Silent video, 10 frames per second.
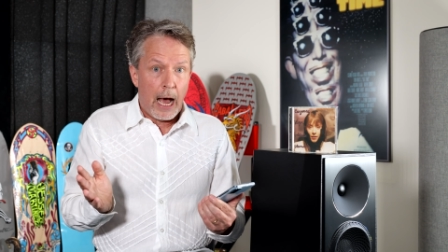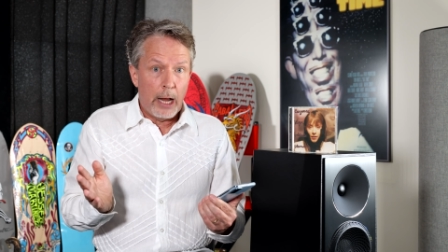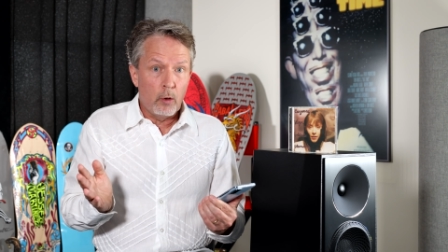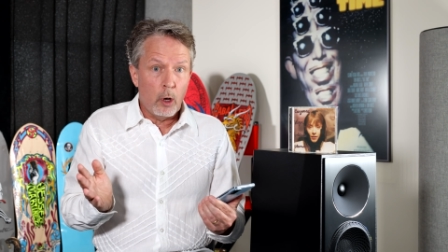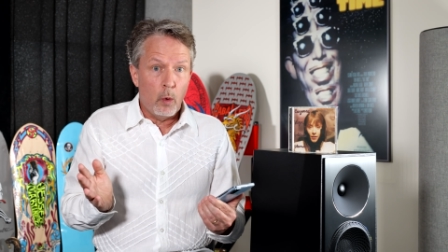
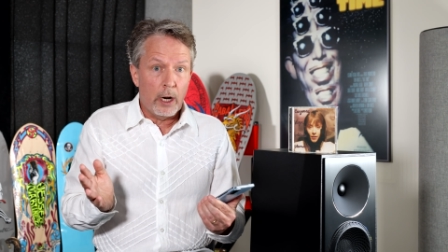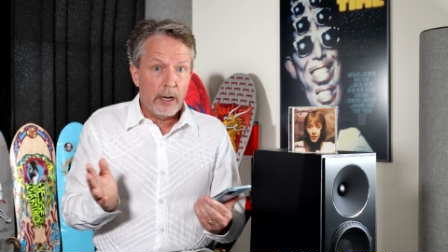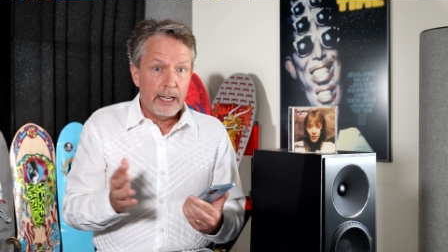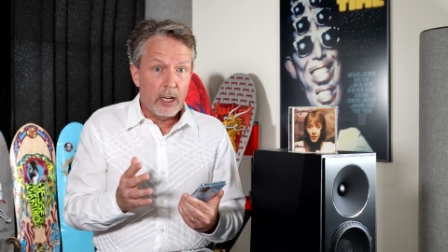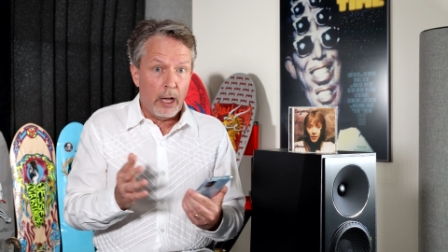I don't know
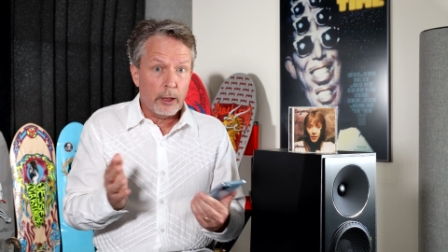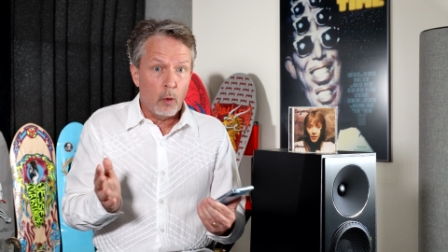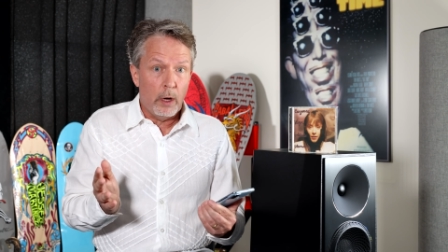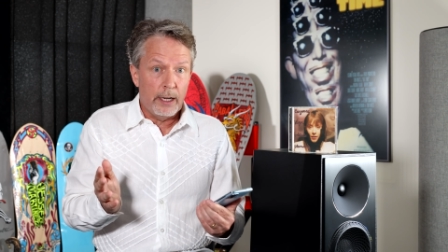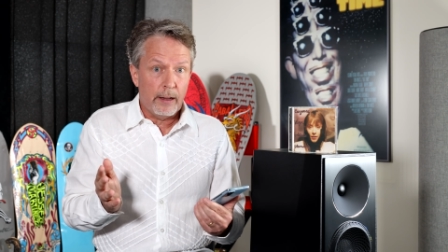where he got
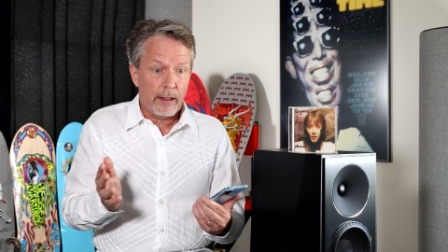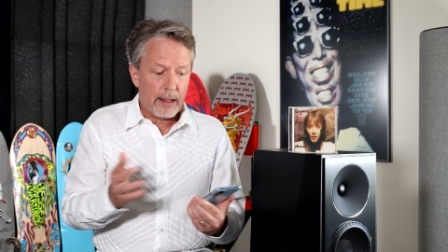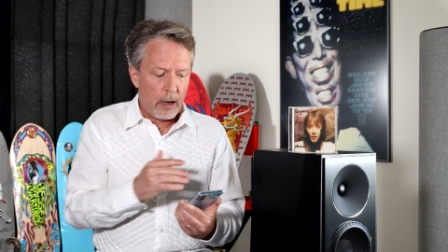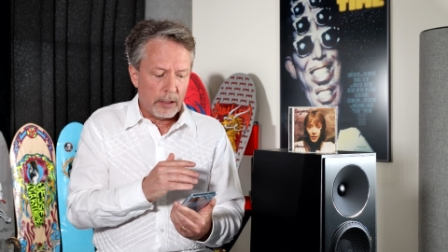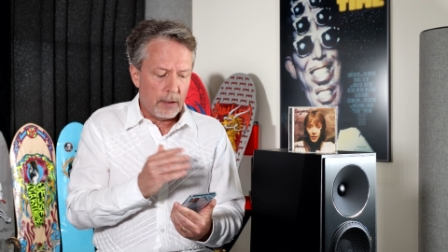the one in a
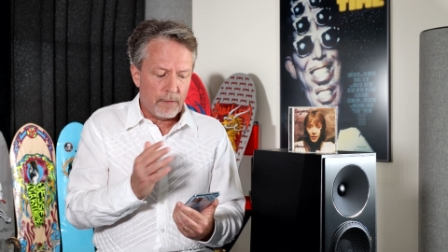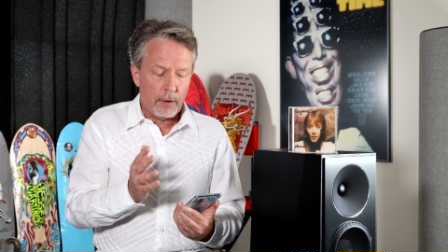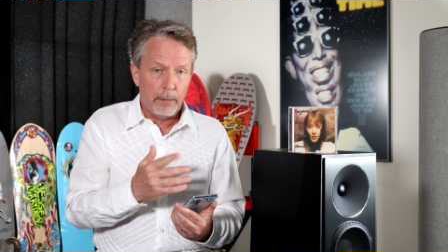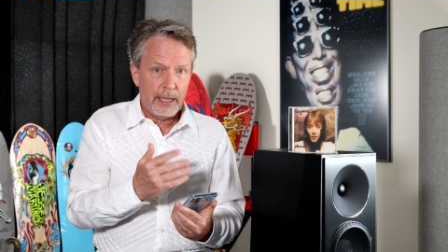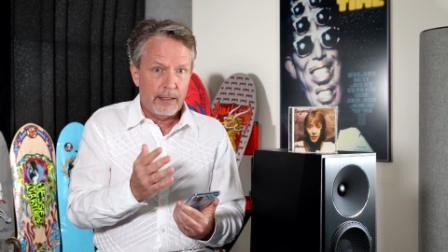thousand from.